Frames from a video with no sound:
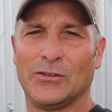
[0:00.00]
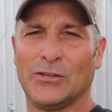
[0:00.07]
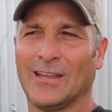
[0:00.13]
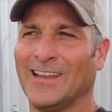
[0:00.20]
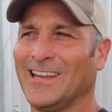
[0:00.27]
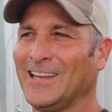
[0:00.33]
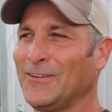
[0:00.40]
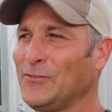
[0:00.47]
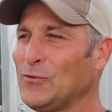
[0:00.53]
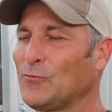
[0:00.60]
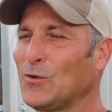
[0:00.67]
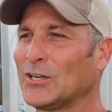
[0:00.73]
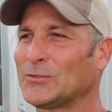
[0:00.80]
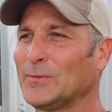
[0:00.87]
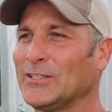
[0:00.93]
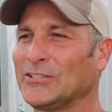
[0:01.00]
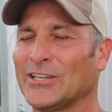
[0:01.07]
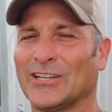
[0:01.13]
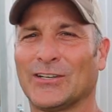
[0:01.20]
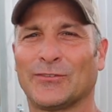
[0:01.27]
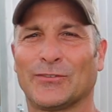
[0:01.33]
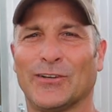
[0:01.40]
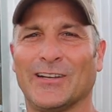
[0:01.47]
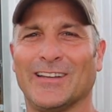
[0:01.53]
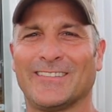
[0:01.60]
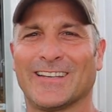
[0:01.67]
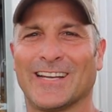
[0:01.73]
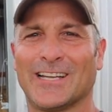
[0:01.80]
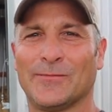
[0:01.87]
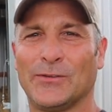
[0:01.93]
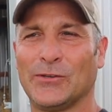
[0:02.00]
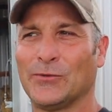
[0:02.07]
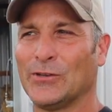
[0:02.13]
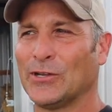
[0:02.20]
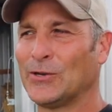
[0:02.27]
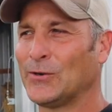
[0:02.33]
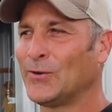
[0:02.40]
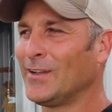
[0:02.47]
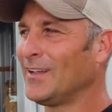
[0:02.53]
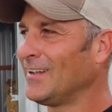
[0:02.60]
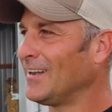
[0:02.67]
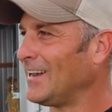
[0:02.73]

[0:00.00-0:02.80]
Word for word: if you've watched my channel for any time, you know